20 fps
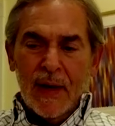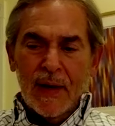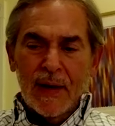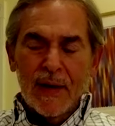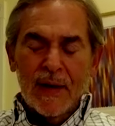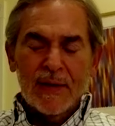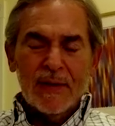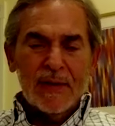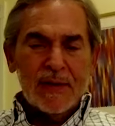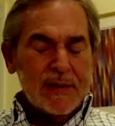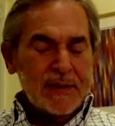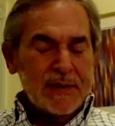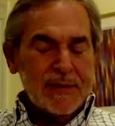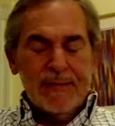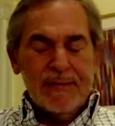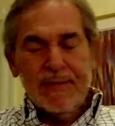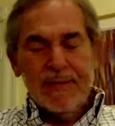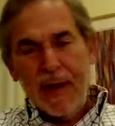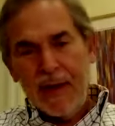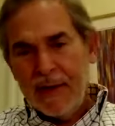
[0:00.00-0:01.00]
guess,
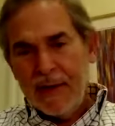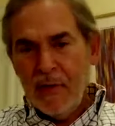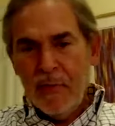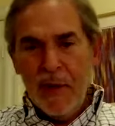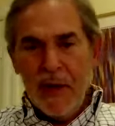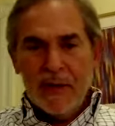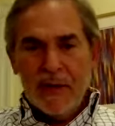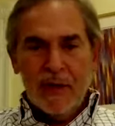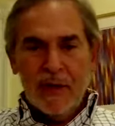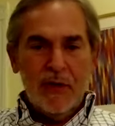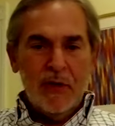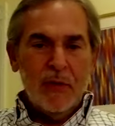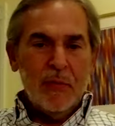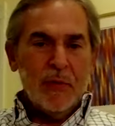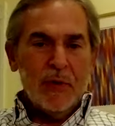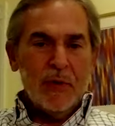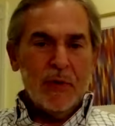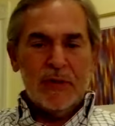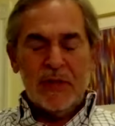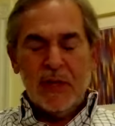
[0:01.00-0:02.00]
I go back to
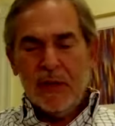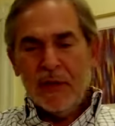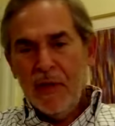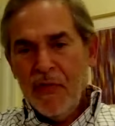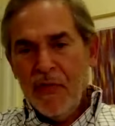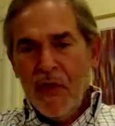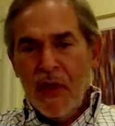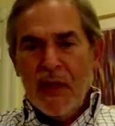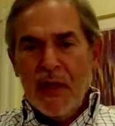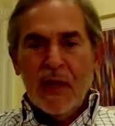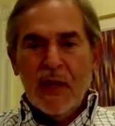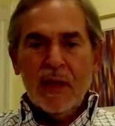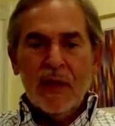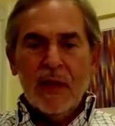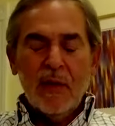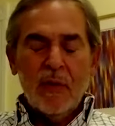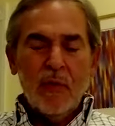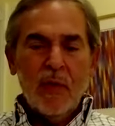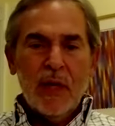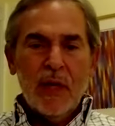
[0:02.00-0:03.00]
hubris, thinking
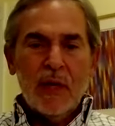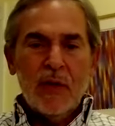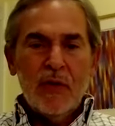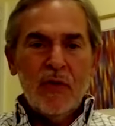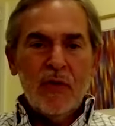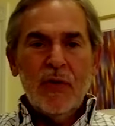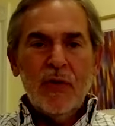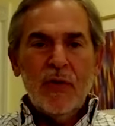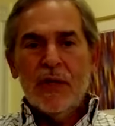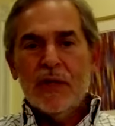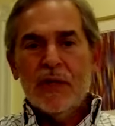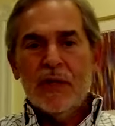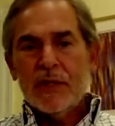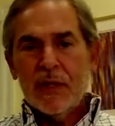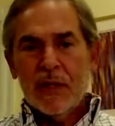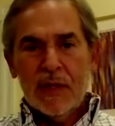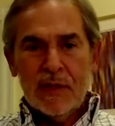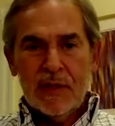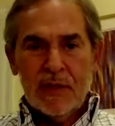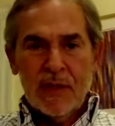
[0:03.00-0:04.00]
that we can do these
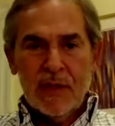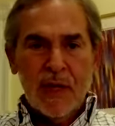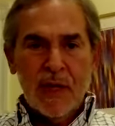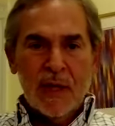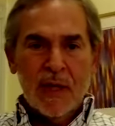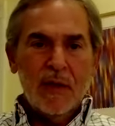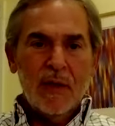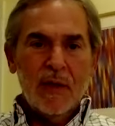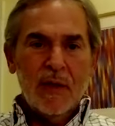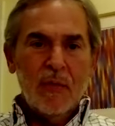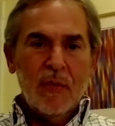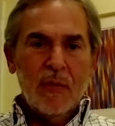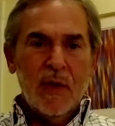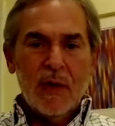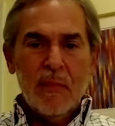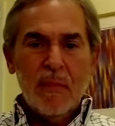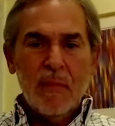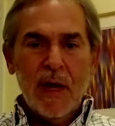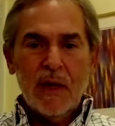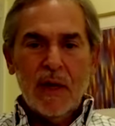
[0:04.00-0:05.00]
things, thinking that we
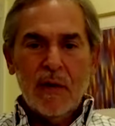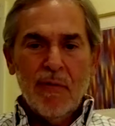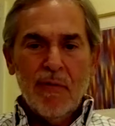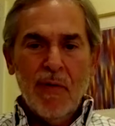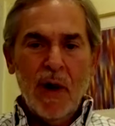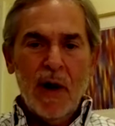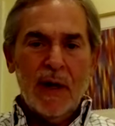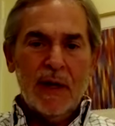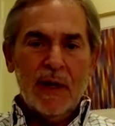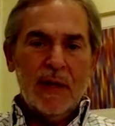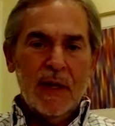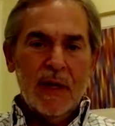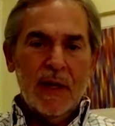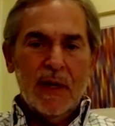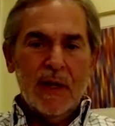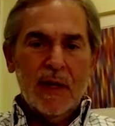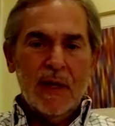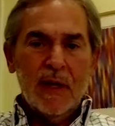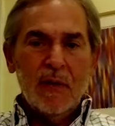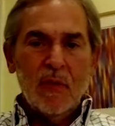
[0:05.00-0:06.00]
can make it right,
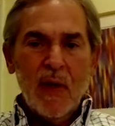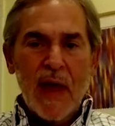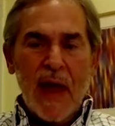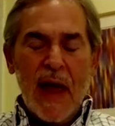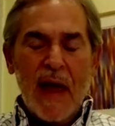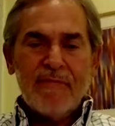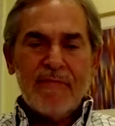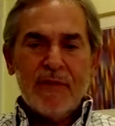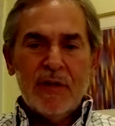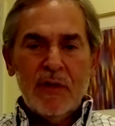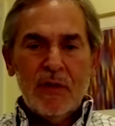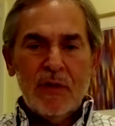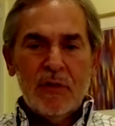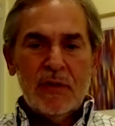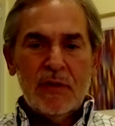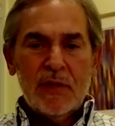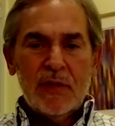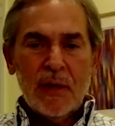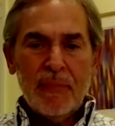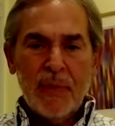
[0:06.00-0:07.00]
thinking that we have to do
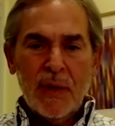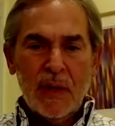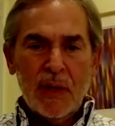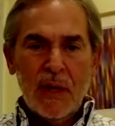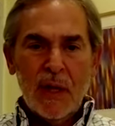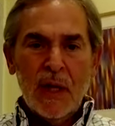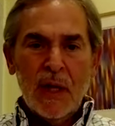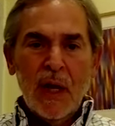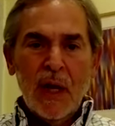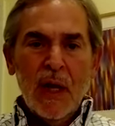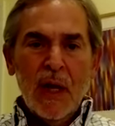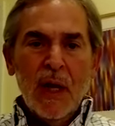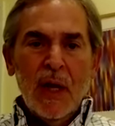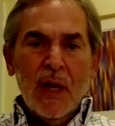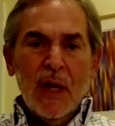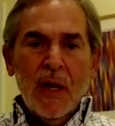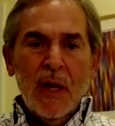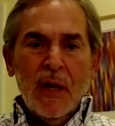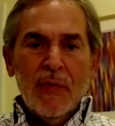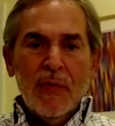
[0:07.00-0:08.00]
something.
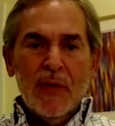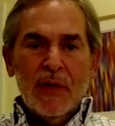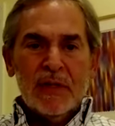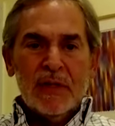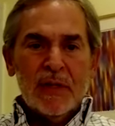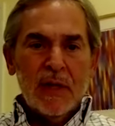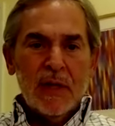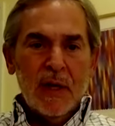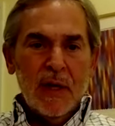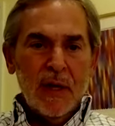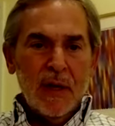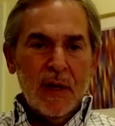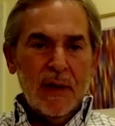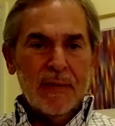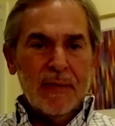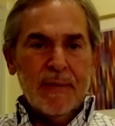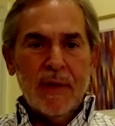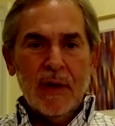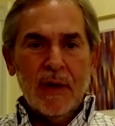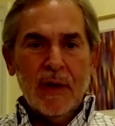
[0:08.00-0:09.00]

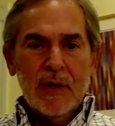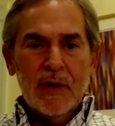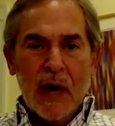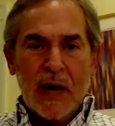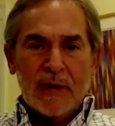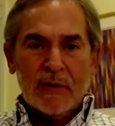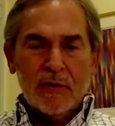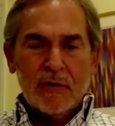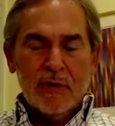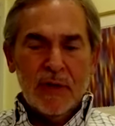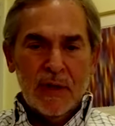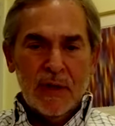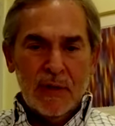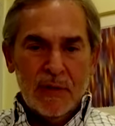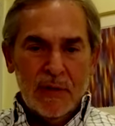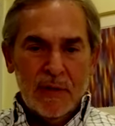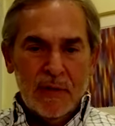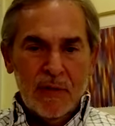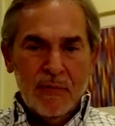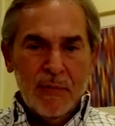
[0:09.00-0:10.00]
The doctrine that
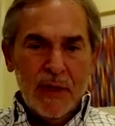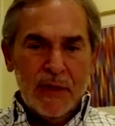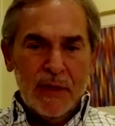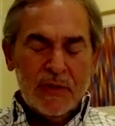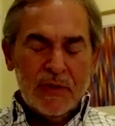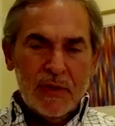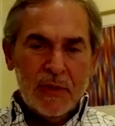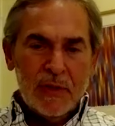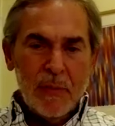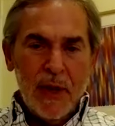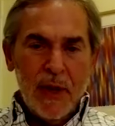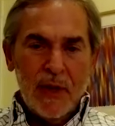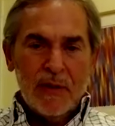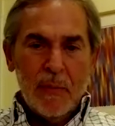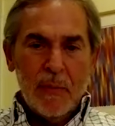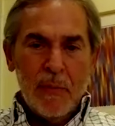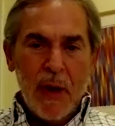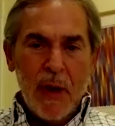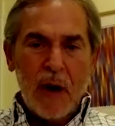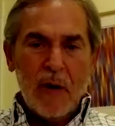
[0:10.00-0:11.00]
you mentioned,
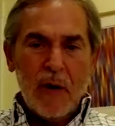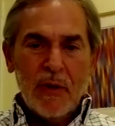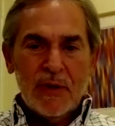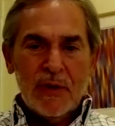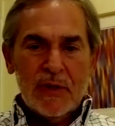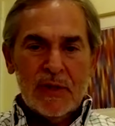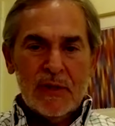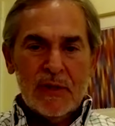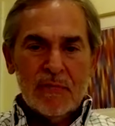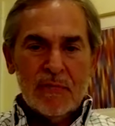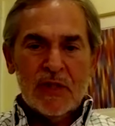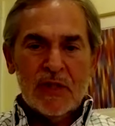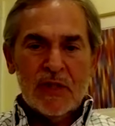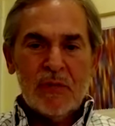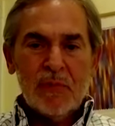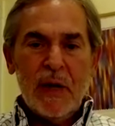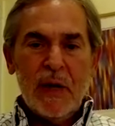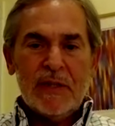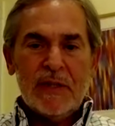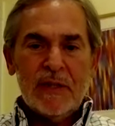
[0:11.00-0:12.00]
Samantha Power, this
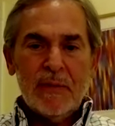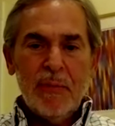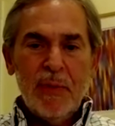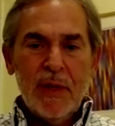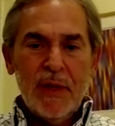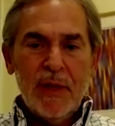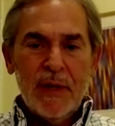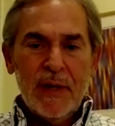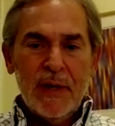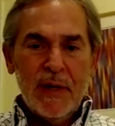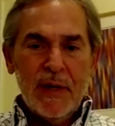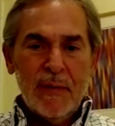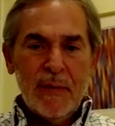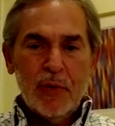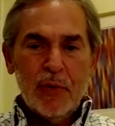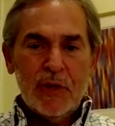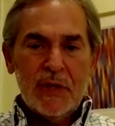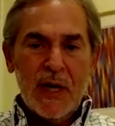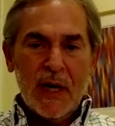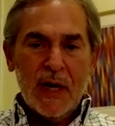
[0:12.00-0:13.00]
responsibility to
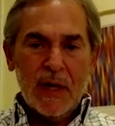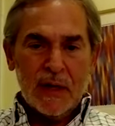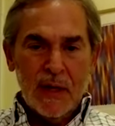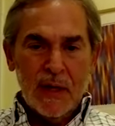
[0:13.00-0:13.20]
protect,